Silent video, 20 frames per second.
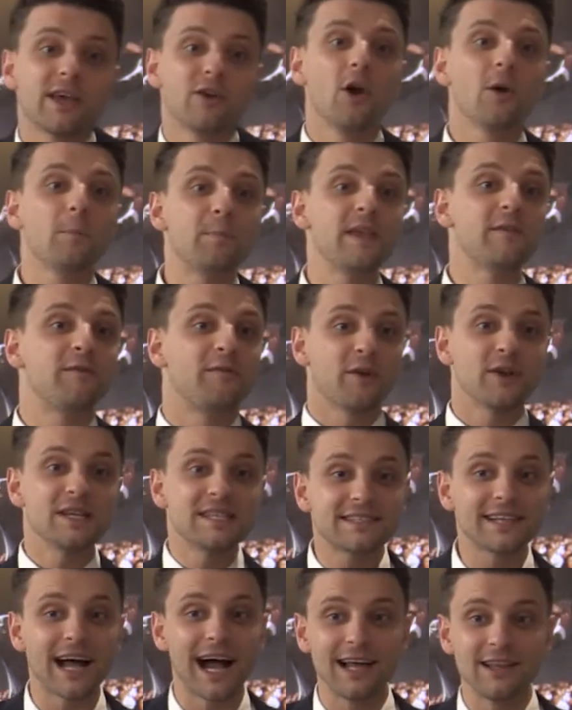We can all be
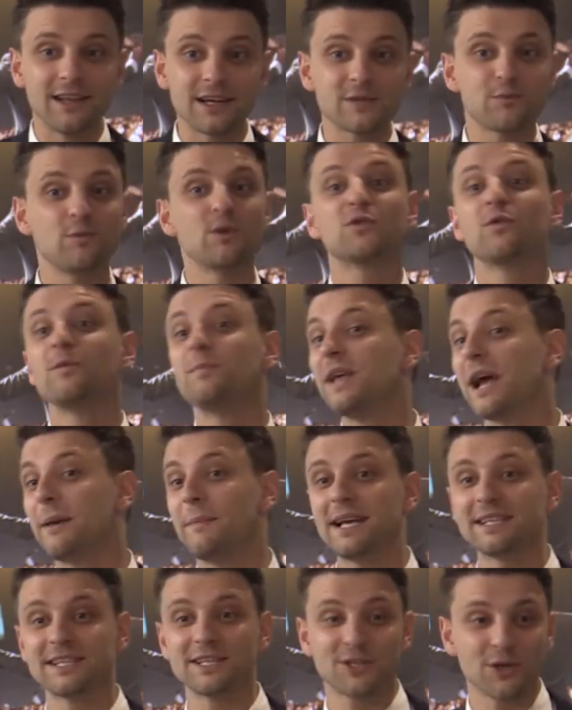freestylers, which would
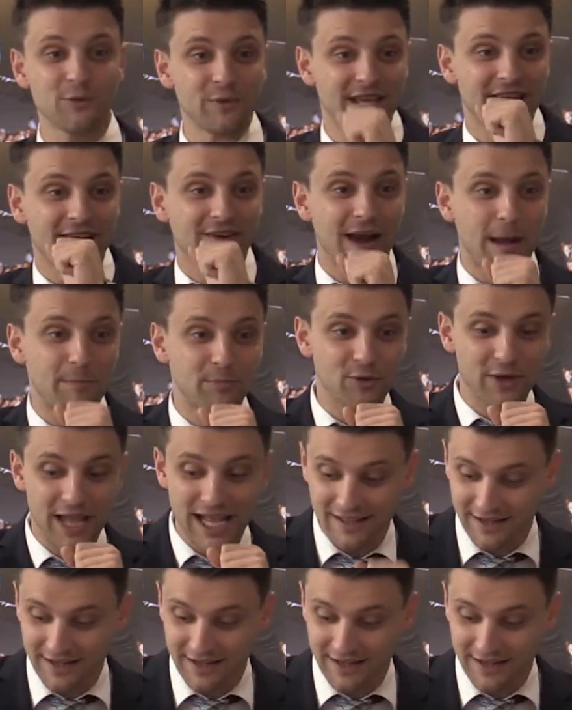be amazing, so we can rap